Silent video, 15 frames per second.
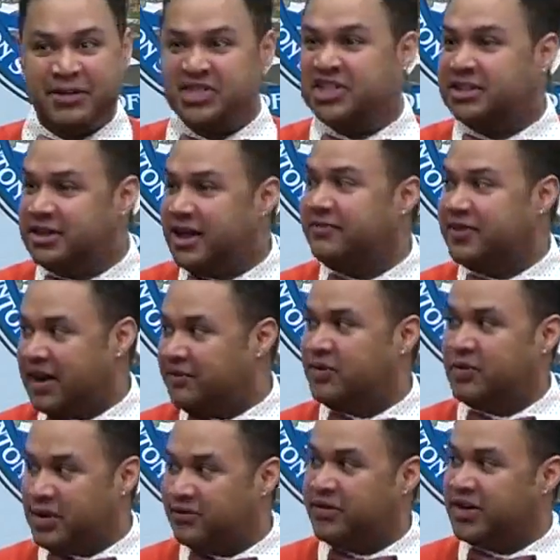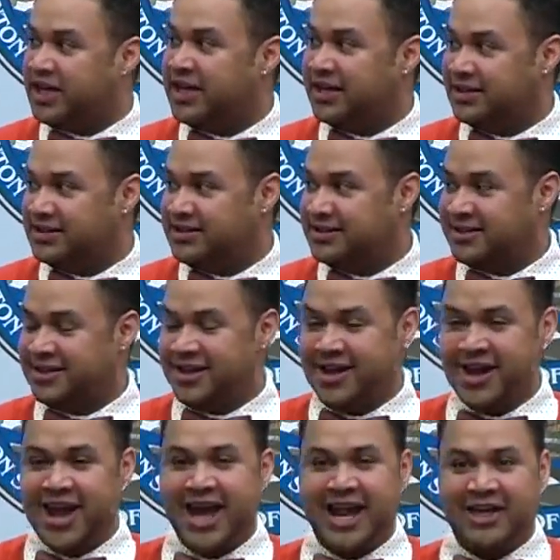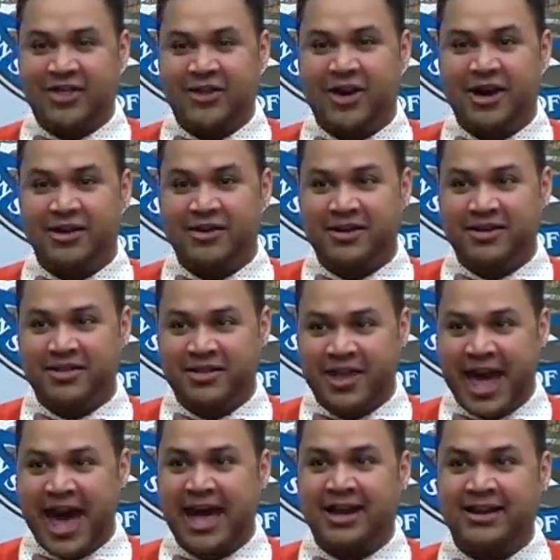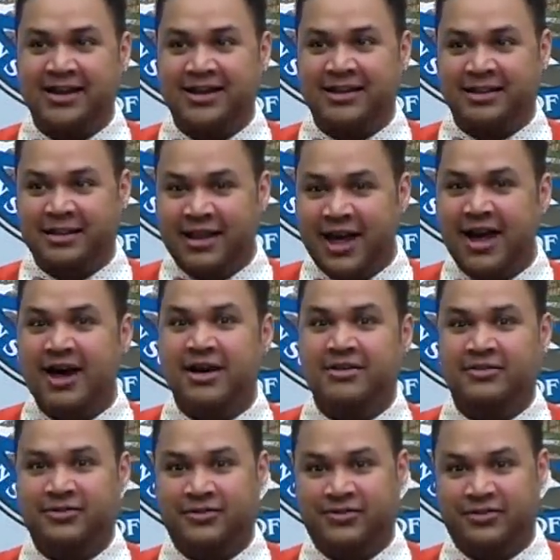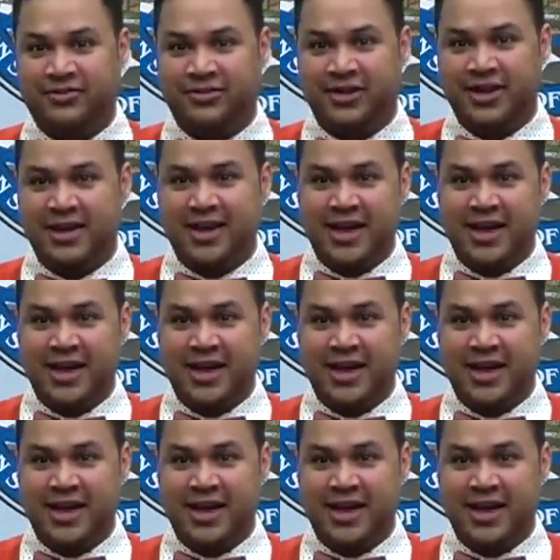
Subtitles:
but she loved every one of her kids. And I thought that love,